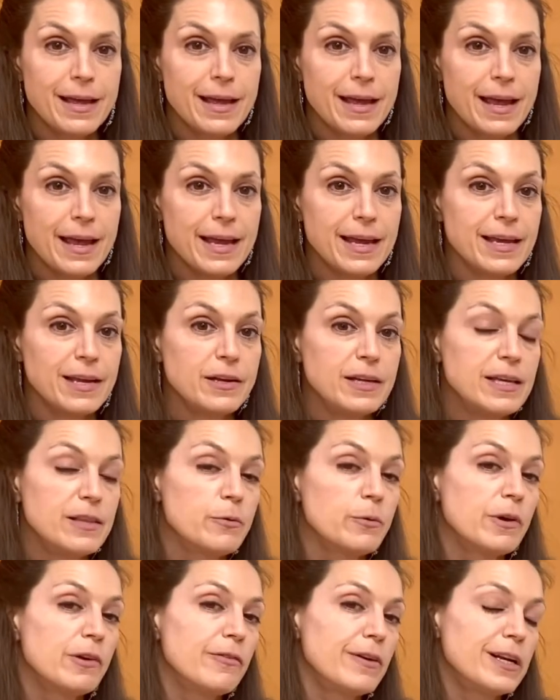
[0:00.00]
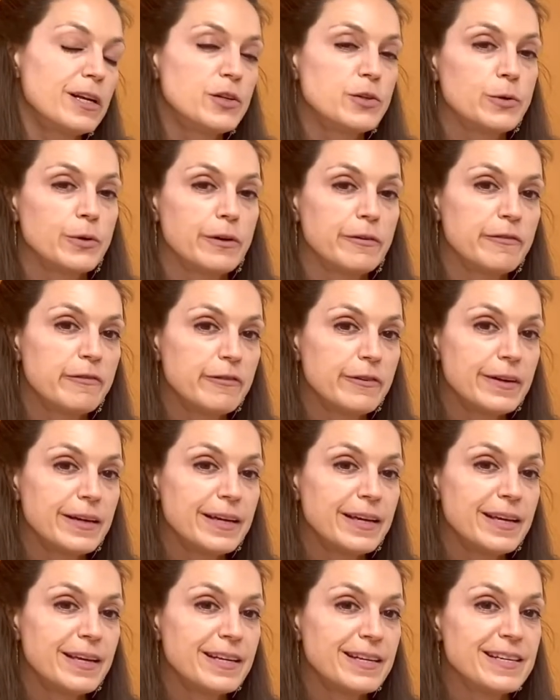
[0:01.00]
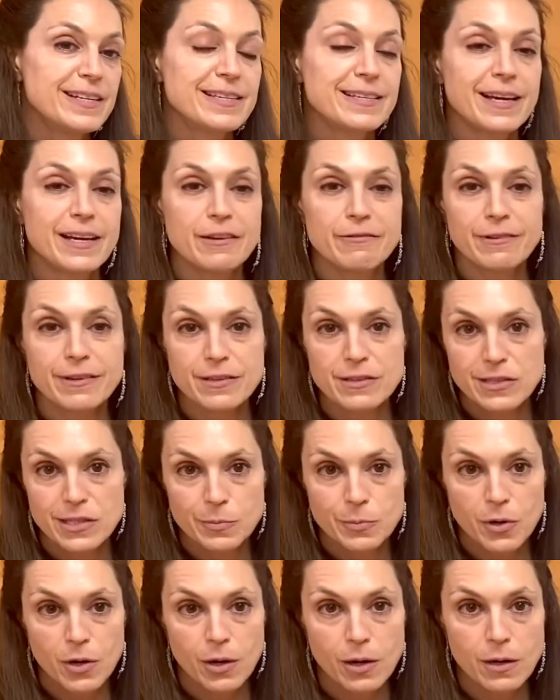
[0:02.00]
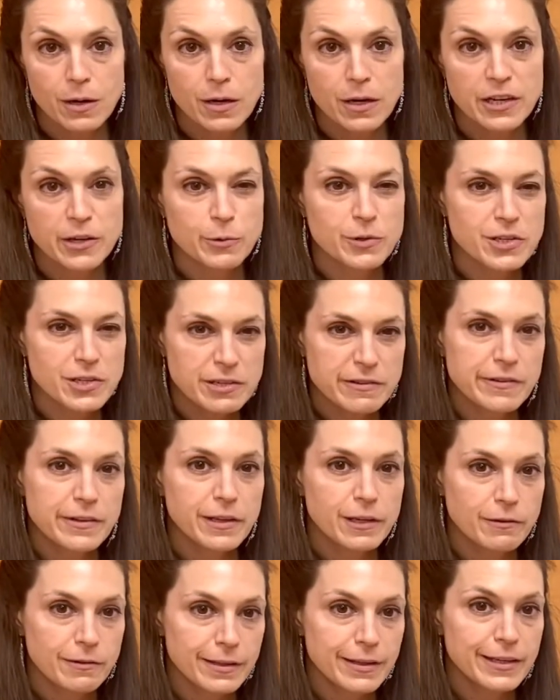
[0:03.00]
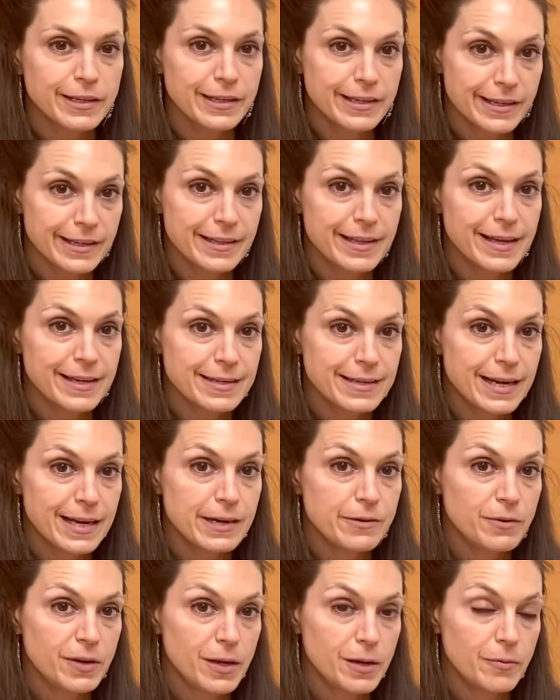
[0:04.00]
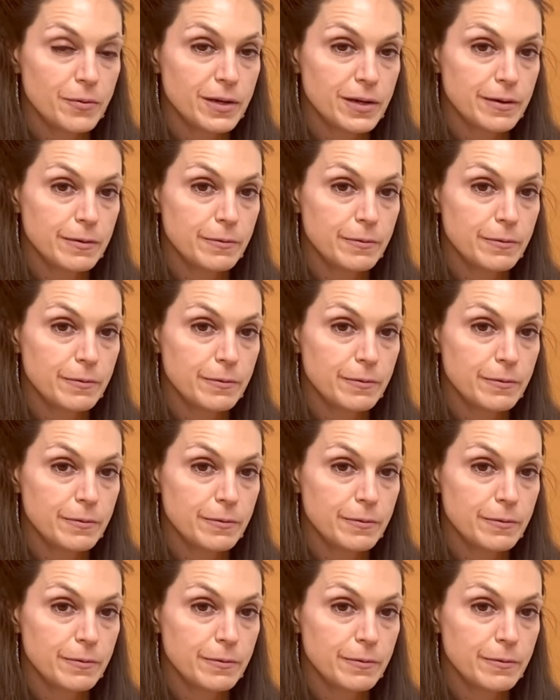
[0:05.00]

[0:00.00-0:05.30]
and either we run into a friend and decide to run super hard, or we're just feeling really good that day, we